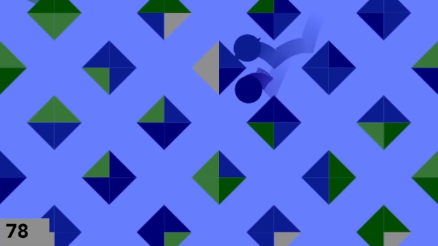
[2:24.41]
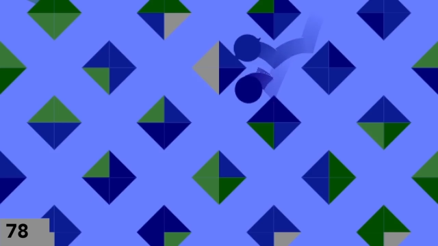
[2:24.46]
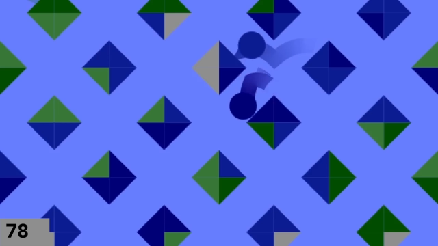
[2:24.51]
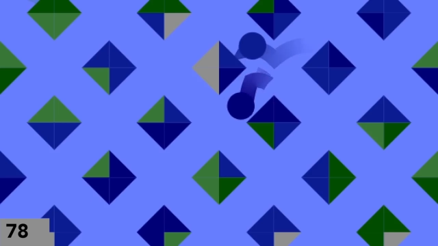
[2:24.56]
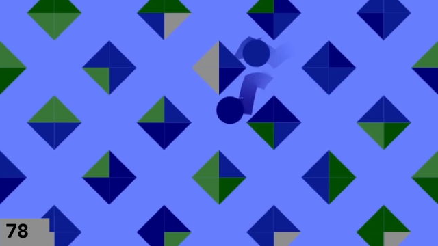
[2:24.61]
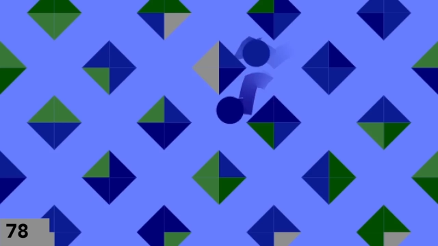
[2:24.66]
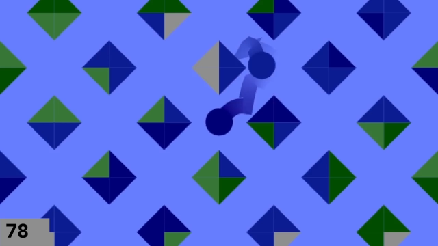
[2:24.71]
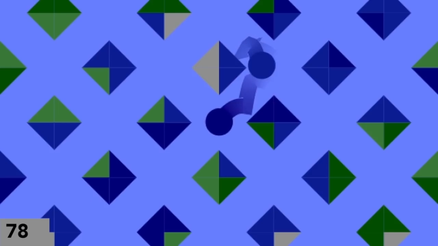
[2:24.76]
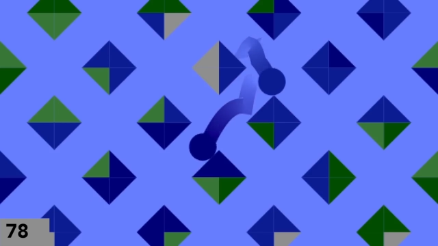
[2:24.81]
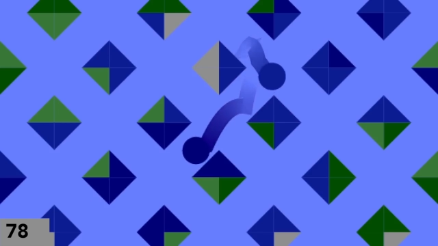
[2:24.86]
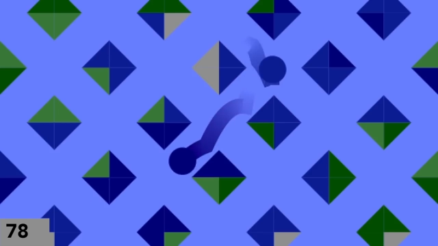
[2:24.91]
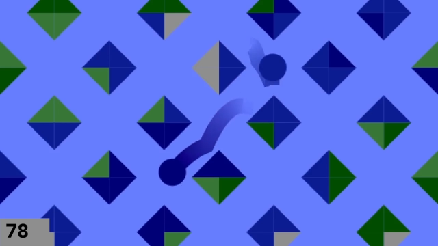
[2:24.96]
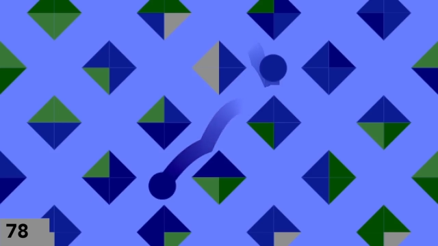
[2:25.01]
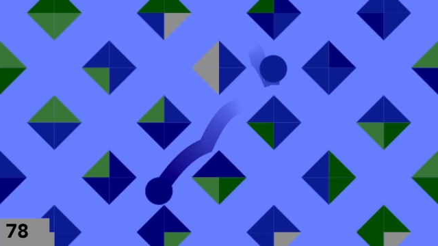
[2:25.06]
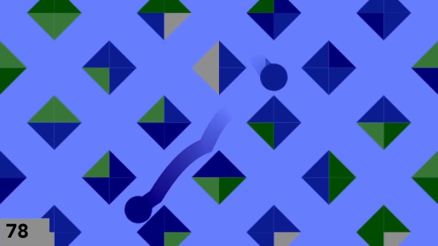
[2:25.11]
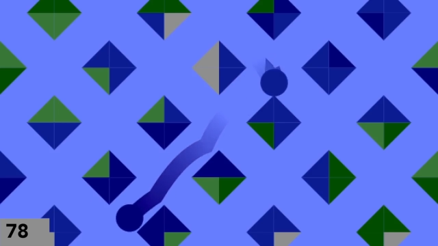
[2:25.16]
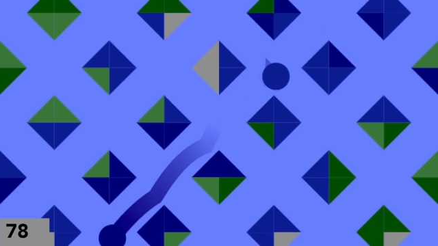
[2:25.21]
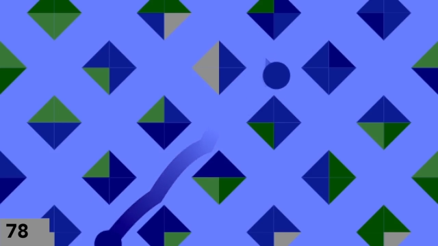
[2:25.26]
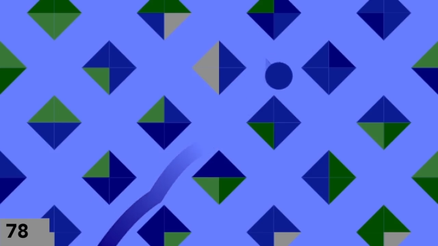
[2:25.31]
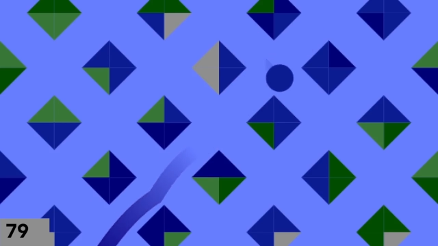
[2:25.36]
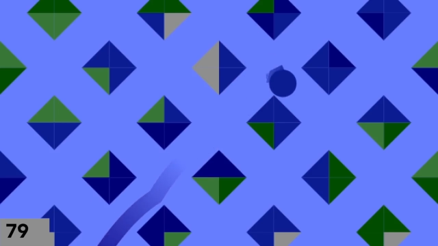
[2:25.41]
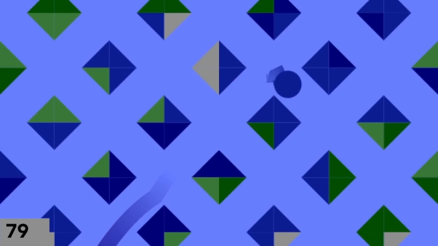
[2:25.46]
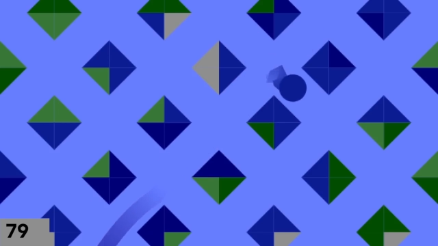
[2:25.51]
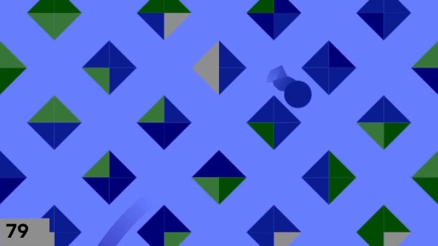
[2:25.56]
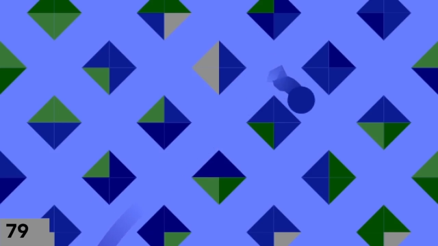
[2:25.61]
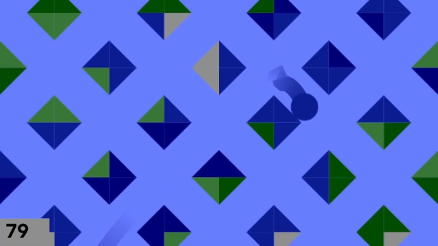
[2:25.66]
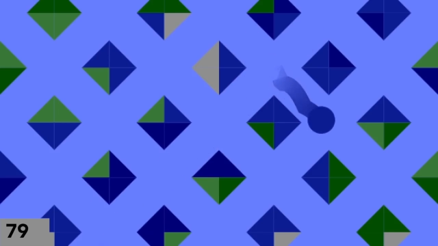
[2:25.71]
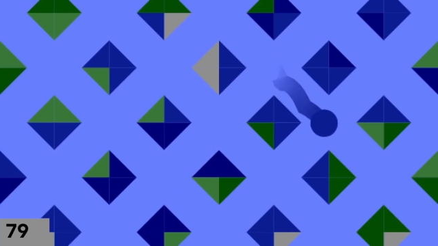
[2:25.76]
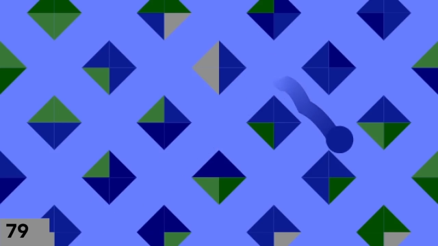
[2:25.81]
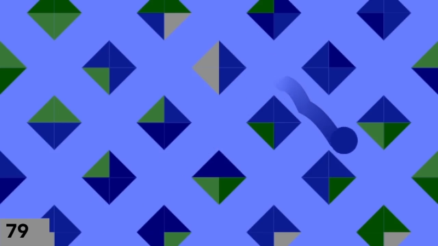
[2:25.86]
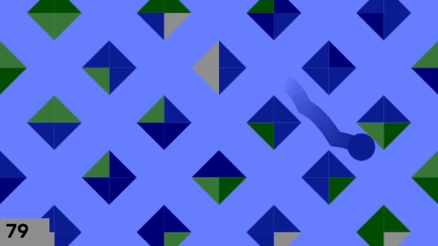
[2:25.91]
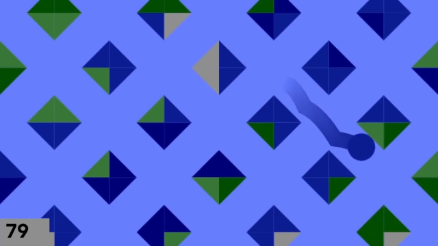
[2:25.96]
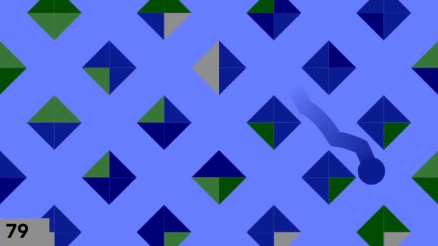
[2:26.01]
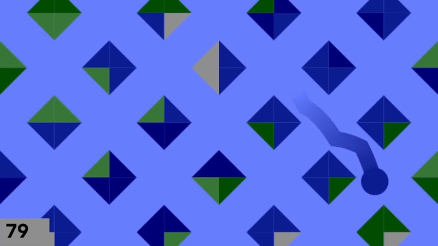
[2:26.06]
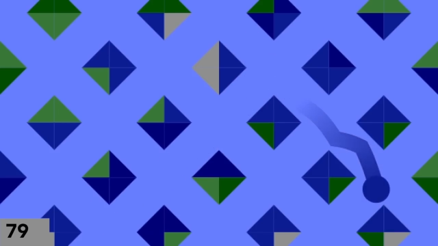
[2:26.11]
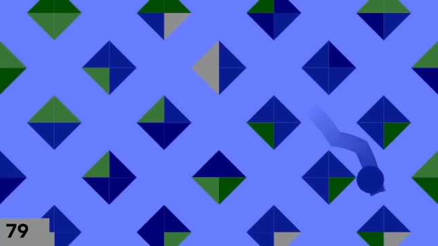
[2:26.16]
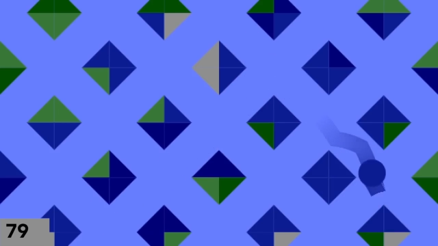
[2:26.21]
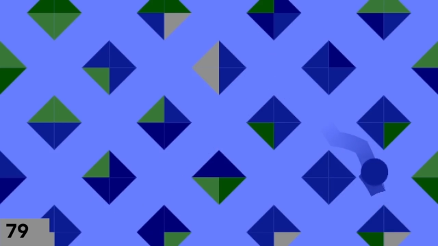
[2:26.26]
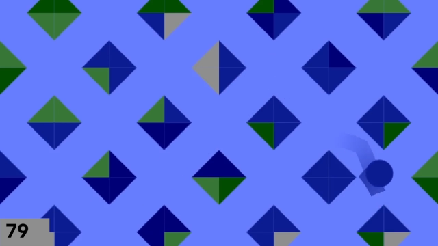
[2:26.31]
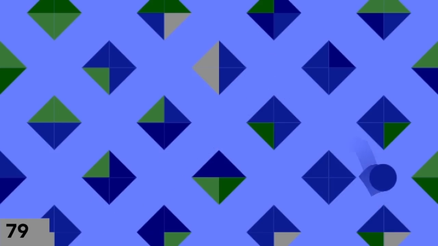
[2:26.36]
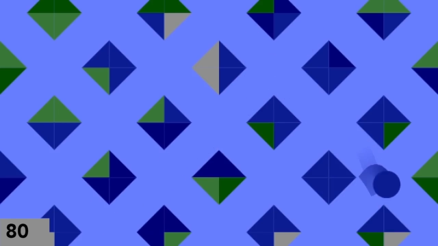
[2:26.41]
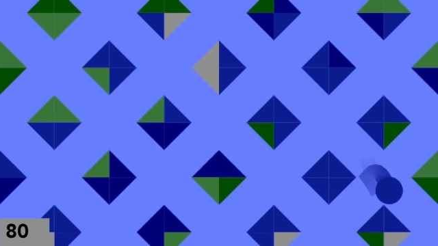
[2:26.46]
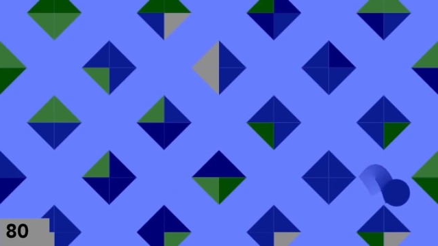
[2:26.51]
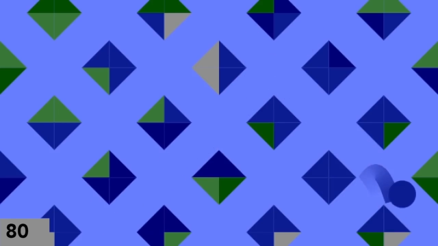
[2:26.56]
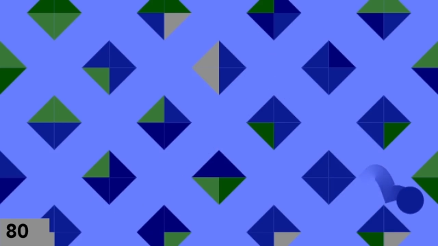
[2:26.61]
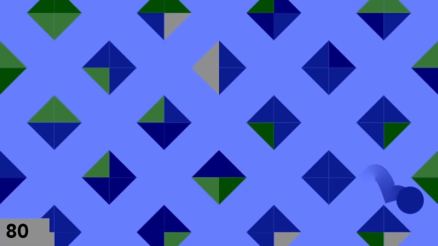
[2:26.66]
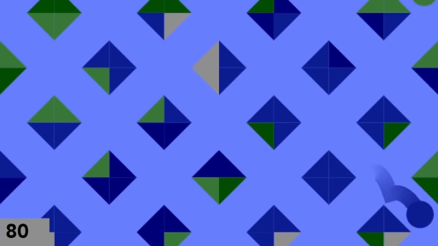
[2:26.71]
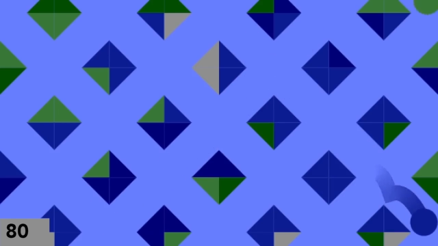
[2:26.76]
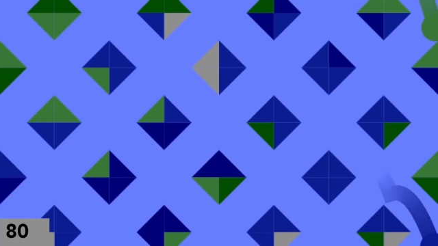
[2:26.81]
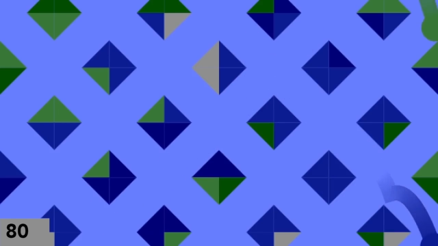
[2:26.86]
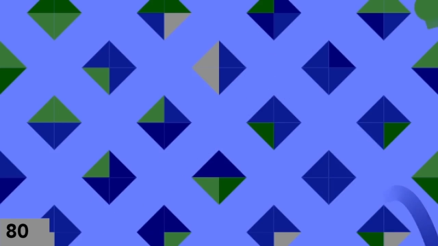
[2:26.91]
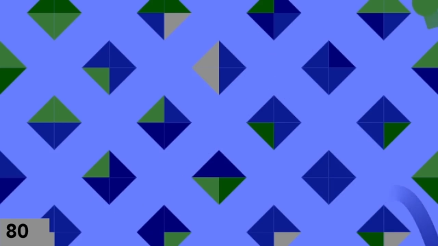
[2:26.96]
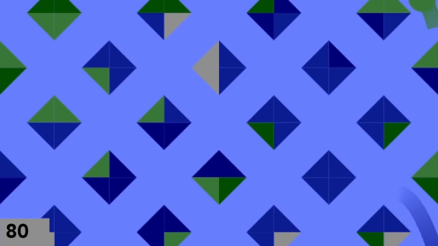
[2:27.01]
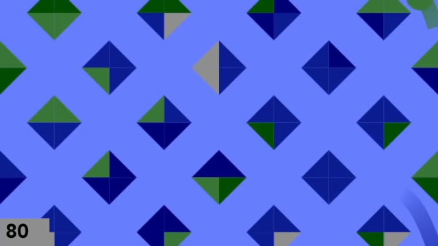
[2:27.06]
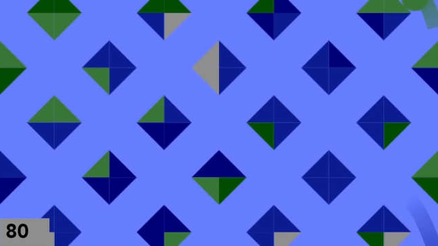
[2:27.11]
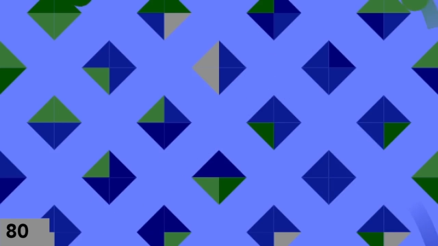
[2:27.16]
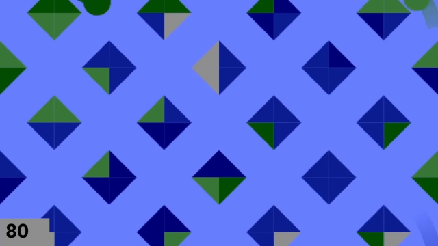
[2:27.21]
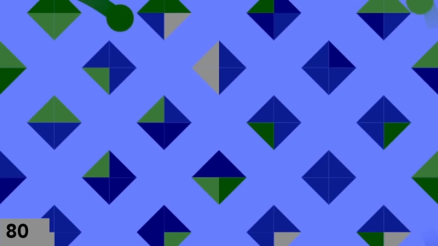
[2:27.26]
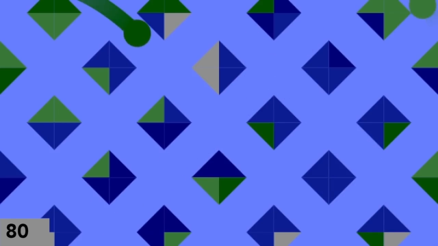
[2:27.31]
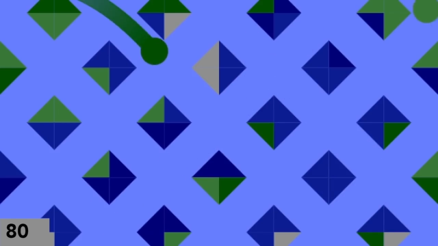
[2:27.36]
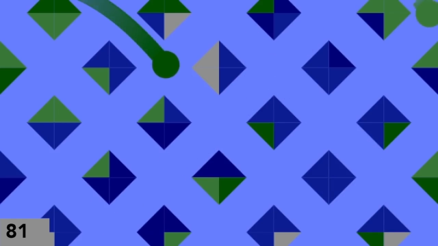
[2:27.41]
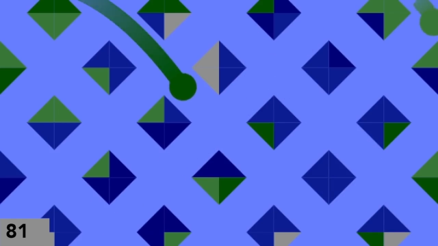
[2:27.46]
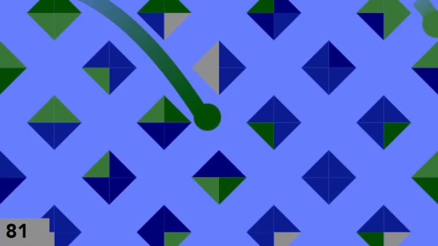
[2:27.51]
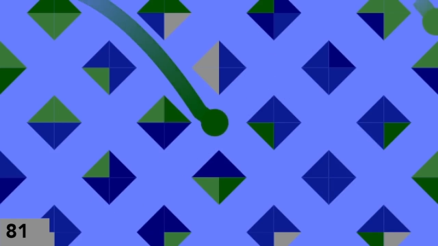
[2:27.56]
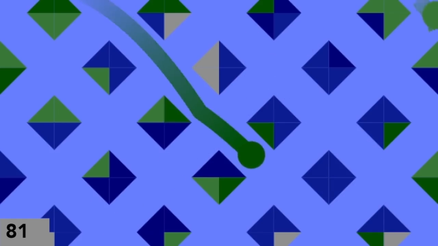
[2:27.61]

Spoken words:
Nobody's mouth can be seen.